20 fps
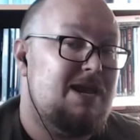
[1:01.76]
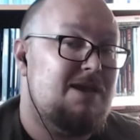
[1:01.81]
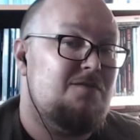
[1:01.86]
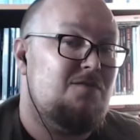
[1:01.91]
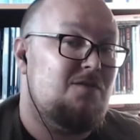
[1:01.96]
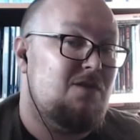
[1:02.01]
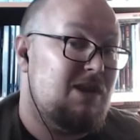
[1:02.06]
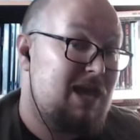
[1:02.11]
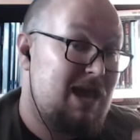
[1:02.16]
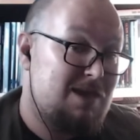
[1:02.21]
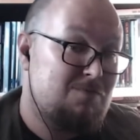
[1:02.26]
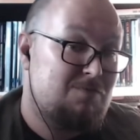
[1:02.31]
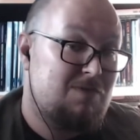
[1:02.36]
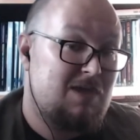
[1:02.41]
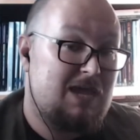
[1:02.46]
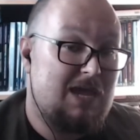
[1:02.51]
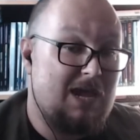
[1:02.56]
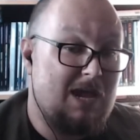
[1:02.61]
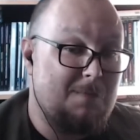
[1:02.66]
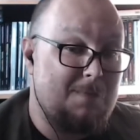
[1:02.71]
and get you thinking
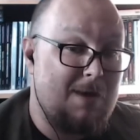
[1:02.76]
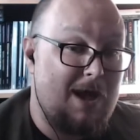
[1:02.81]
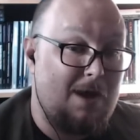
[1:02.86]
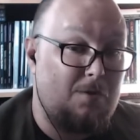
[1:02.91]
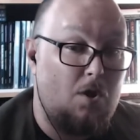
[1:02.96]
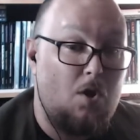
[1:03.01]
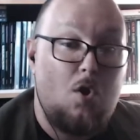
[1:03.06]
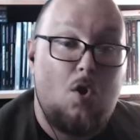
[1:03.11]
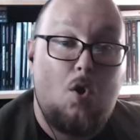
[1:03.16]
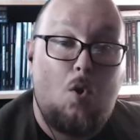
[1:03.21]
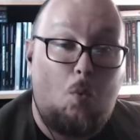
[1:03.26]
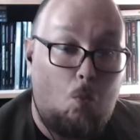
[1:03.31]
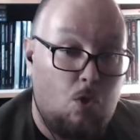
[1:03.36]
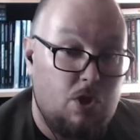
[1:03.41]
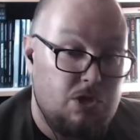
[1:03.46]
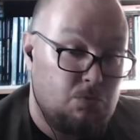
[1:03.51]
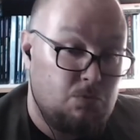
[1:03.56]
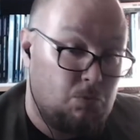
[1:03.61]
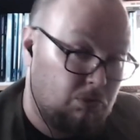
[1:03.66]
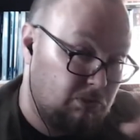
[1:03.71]
about what you
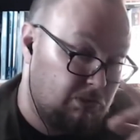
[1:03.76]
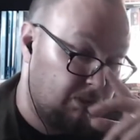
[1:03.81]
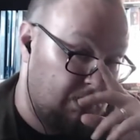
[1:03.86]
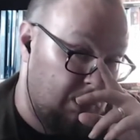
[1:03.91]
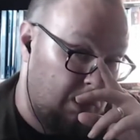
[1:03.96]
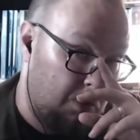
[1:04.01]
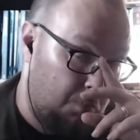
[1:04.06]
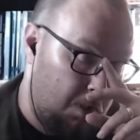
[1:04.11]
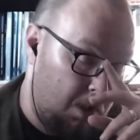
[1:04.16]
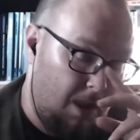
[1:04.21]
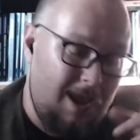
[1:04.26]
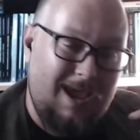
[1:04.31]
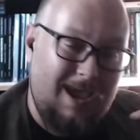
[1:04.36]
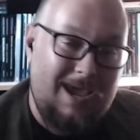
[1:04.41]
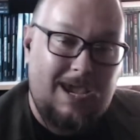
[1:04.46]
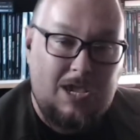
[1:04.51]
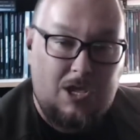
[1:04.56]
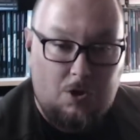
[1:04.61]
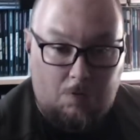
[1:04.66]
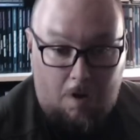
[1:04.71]
want to do in
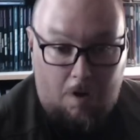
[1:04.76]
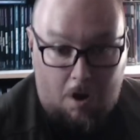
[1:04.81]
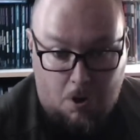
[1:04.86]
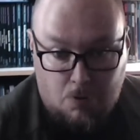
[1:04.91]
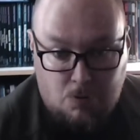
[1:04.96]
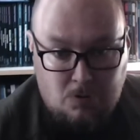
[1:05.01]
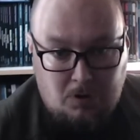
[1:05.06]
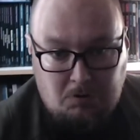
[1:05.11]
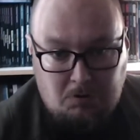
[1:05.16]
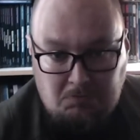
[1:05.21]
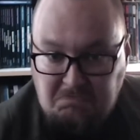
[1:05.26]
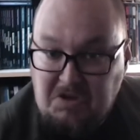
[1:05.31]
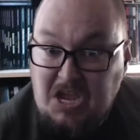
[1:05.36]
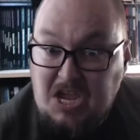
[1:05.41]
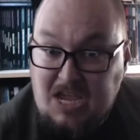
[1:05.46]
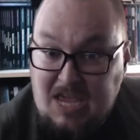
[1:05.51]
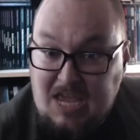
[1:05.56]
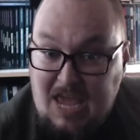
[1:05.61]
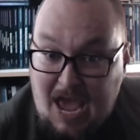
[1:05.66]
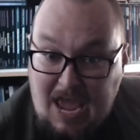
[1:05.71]
your own
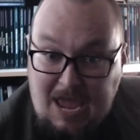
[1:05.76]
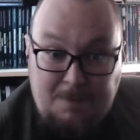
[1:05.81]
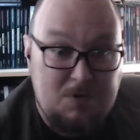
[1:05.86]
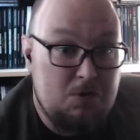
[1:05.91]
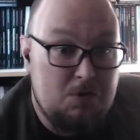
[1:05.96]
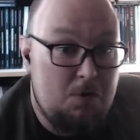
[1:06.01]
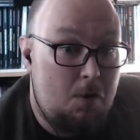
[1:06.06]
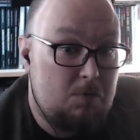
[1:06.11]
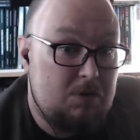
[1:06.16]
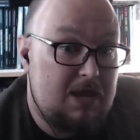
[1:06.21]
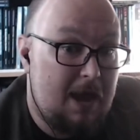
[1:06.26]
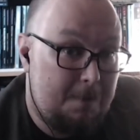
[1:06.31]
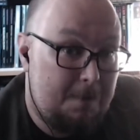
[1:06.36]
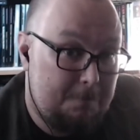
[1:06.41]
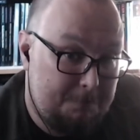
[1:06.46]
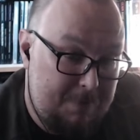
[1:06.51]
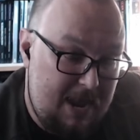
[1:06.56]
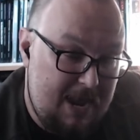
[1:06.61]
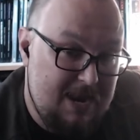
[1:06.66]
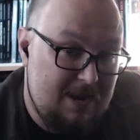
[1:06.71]
game, your own
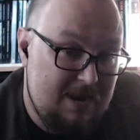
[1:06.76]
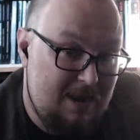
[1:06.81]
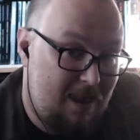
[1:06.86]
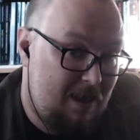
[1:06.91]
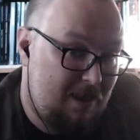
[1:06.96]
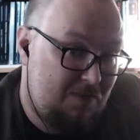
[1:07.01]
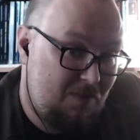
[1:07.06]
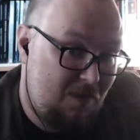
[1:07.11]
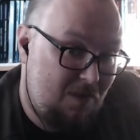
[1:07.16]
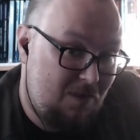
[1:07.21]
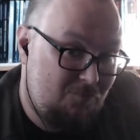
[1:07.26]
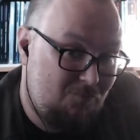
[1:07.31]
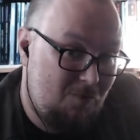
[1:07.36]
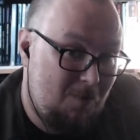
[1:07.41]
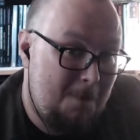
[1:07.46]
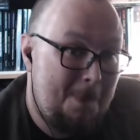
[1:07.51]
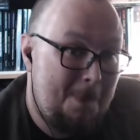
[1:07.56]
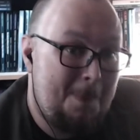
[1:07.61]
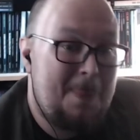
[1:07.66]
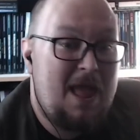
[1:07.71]
campaign, etc.
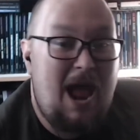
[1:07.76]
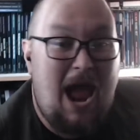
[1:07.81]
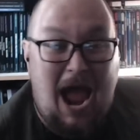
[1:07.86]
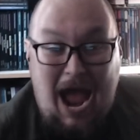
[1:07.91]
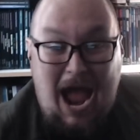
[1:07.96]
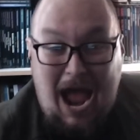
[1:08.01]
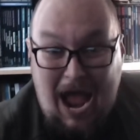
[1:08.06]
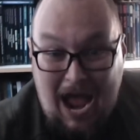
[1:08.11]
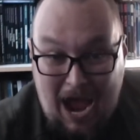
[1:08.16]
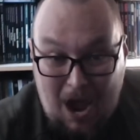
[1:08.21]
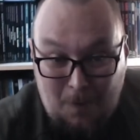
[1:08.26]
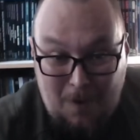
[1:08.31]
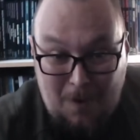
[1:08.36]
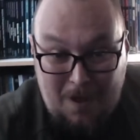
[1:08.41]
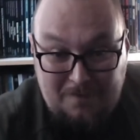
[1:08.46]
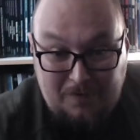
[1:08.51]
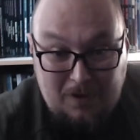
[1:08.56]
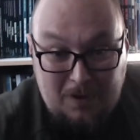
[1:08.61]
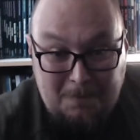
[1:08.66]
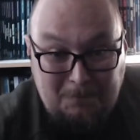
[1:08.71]

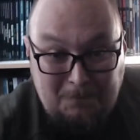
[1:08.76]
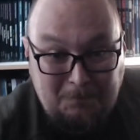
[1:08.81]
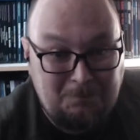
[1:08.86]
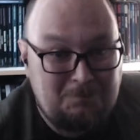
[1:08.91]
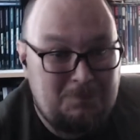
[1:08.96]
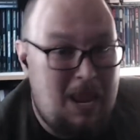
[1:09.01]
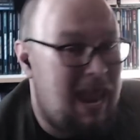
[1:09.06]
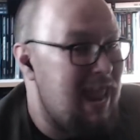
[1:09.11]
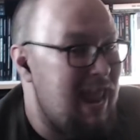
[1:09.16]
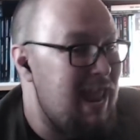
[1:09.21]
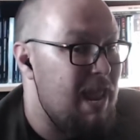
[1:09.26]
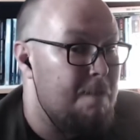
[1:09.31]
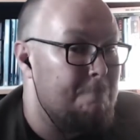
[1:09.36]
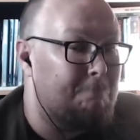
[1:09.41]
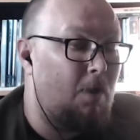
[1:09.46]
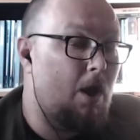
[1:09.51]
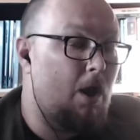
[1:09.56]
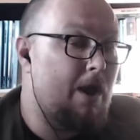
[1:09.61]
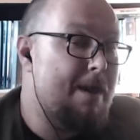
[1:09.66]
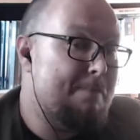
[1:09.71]
However, in
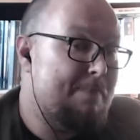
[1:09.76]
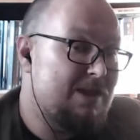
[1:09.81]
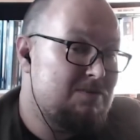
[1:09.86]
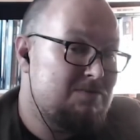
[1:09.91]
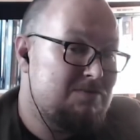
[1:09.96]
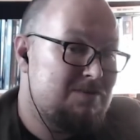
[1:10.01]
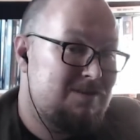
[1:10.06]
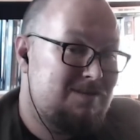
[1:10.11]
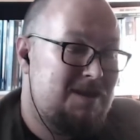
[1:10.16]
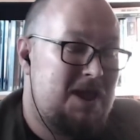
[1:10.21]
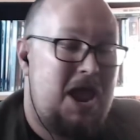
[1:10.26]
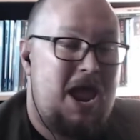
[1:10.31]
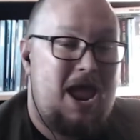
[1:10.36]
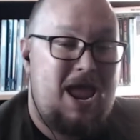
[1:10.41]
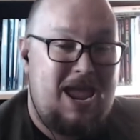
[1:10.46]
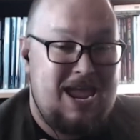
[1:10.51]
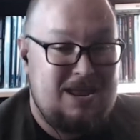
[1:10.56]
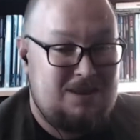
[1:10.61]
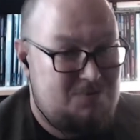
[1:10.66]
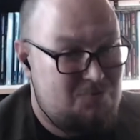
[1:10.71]
my opinion,
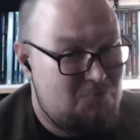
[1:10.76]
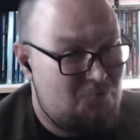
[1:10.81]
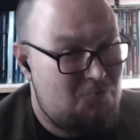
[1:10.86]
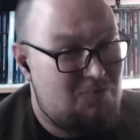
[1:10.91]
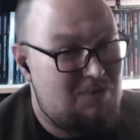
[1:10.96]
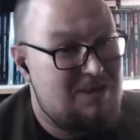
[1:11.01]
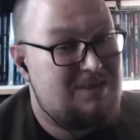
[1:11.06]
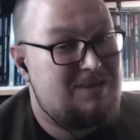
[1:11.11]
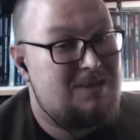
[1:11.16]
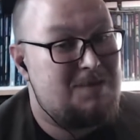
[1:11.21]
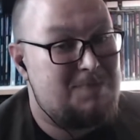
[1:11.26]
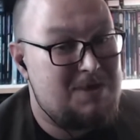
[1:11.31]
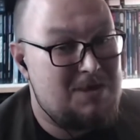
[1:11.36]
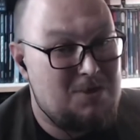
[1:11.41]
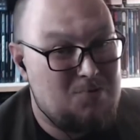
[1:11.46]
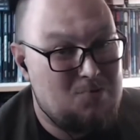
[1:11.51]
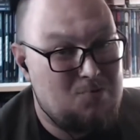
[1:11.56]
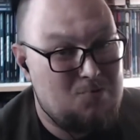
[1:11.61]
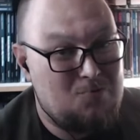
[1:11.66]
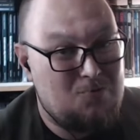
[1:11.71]
it does need to be
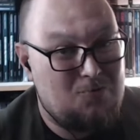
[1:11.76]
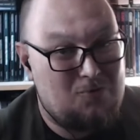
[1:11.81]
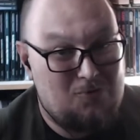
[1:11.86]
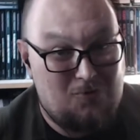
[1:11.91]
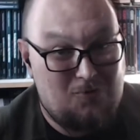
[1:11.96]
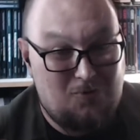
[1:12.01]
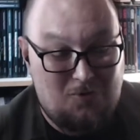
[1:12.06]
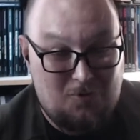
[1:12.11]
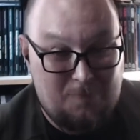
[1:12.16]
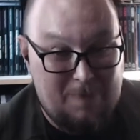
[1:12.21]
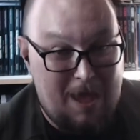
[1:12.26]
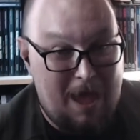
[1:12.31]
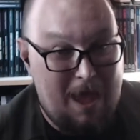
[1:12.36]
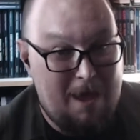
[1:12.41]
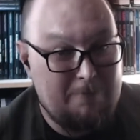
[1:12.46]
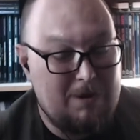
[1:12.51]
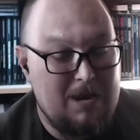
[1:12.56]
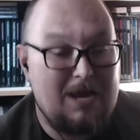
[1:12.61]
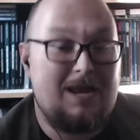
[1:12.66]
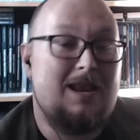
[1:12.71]
used
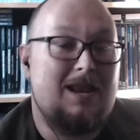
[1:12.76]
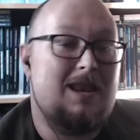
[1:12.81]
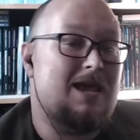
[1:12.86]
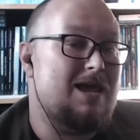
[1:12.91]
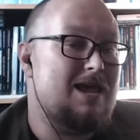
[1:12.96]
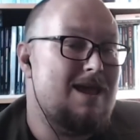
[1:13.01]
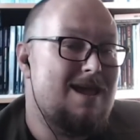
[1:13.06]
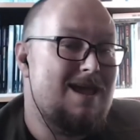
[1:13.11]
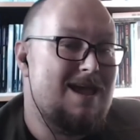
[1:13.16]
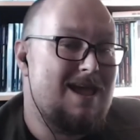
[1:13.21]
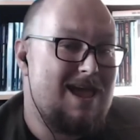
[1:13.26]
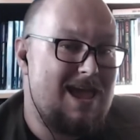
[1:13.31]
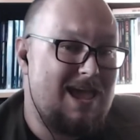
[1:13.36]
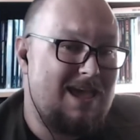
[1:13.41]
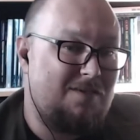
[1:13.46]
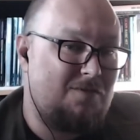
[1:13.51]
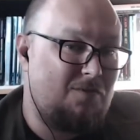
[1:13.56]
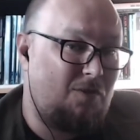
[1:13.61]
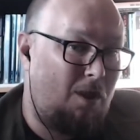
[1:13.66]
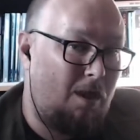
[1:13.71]
sparingly.
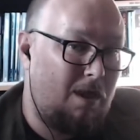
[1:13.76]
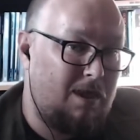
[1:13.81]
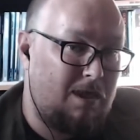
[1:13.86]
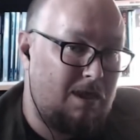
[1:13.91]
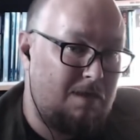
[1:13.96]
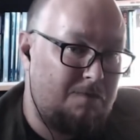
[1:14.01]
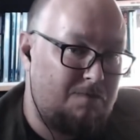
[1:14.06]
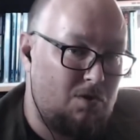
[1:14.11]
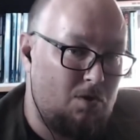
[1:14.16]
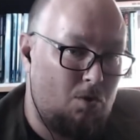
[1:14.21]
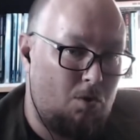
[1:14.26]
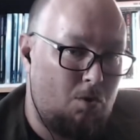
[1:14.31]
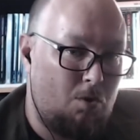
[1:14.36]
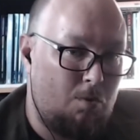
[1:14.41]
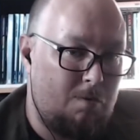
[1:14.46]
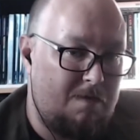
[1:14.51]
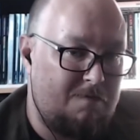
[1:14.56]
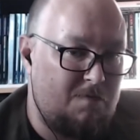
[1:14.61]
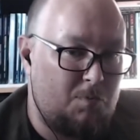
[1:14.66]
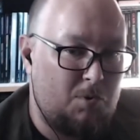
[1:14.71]
It's like if you're
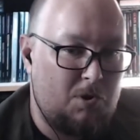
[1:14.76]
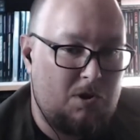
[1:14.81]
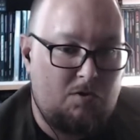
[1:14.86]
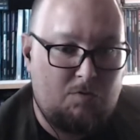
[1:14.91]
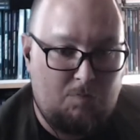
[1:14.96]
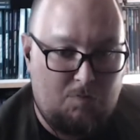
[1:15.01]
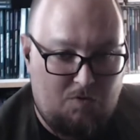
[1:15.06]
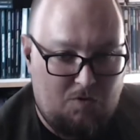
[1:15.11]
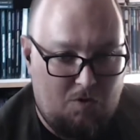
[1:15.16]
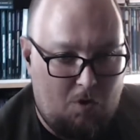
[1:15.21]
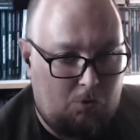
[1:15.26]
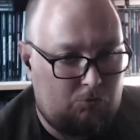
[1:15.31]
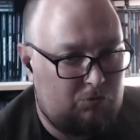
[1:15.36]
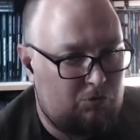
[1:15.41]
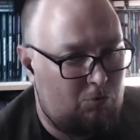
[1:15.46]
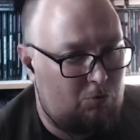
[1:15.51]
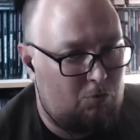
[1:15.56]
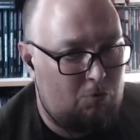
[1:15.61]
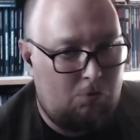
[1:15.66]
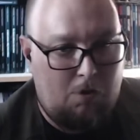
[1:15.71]
putting some salt
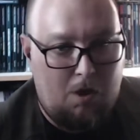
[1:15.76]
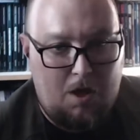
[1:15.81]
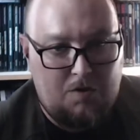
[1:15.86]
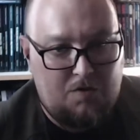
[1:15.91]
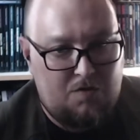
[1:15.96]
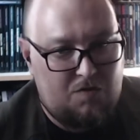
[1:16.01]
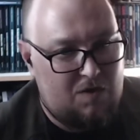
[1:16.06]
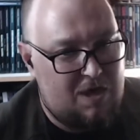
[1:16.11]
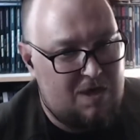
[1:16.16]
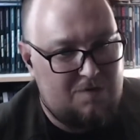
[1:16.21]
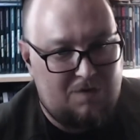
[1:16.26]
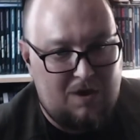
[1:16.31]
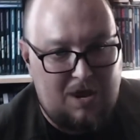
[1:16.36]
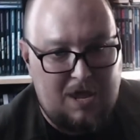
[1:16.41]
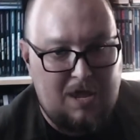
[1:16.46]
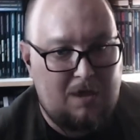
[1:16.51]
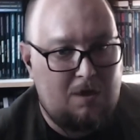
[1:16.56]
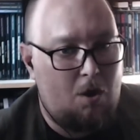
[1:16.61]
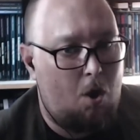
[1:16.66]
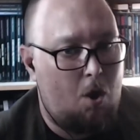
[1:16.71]
or a
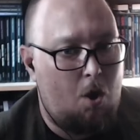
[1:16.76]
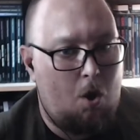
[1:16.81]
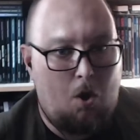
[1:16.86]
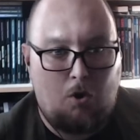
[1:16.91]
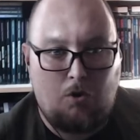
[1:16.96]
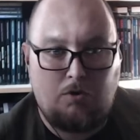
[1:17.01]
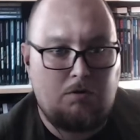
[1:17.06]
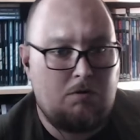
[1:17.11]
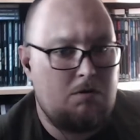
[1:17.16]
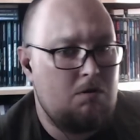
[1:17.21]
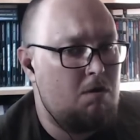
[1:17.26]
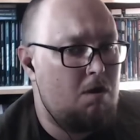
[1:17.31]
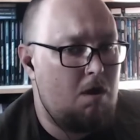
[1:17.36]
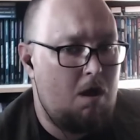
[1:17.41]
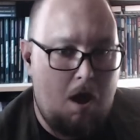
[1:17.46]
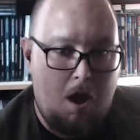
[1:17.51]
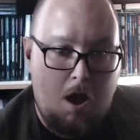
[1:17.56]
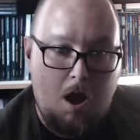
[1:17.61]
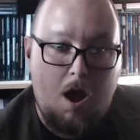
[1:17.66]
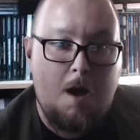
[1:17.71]
seasoning on
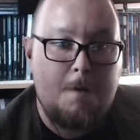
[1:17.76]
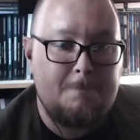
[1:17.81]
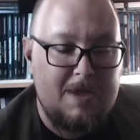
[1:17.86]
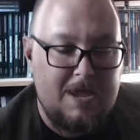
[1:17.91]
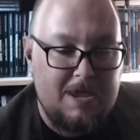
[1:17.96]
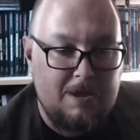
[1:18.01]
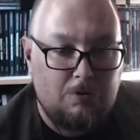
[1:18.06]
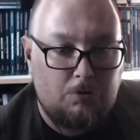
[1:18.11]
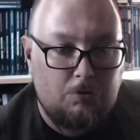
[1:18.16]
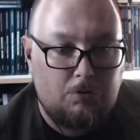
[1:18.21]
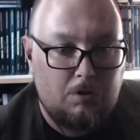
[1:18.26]
a meal.